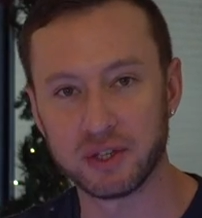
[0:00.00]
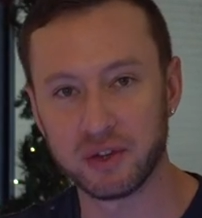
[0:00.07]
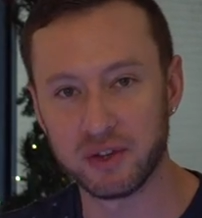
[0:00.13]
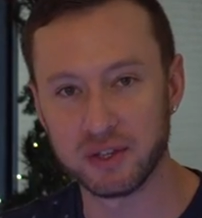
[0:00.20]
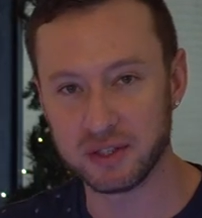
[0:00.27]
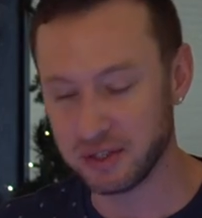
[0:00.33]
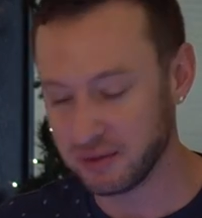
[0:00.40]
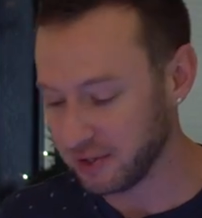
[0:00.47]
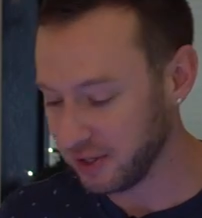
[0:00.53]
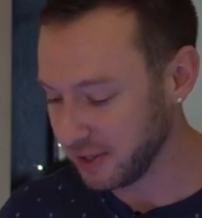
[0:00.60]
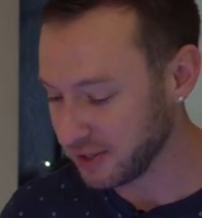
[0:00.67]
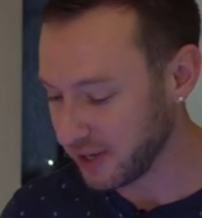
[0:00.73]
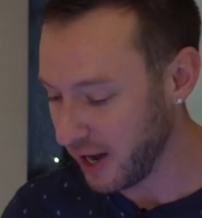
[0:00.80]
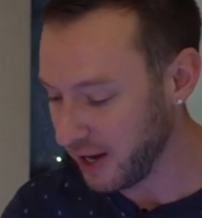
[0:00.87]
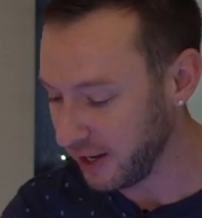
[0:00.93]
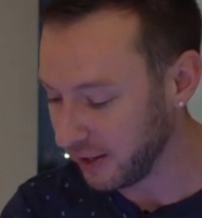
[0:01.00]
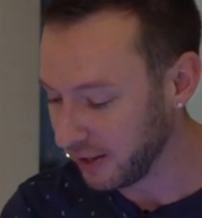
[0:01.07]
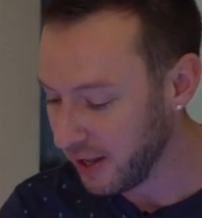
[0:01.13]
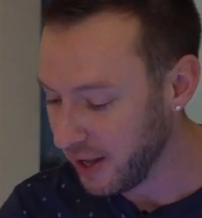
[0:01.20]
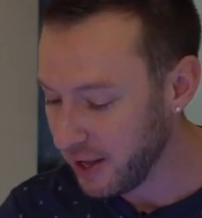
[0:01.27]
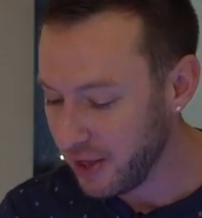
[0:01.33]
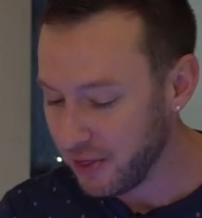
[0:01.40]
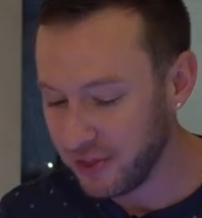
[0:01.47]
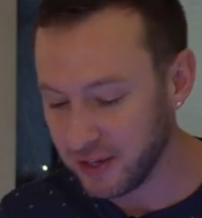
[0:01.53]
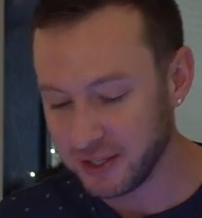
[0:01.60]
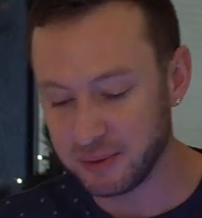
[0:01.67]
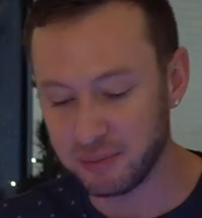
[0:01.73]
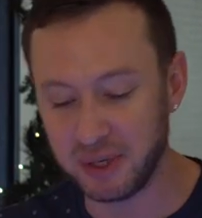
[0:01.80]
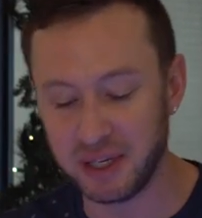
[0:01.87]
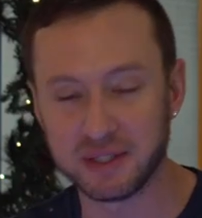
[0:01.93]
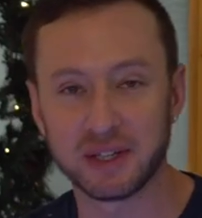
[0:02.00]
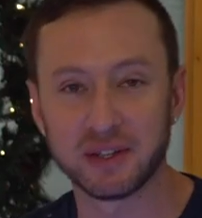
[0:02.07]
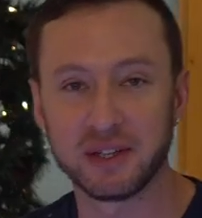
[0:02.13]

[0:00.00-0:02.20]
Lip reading: So this is really exciting. This means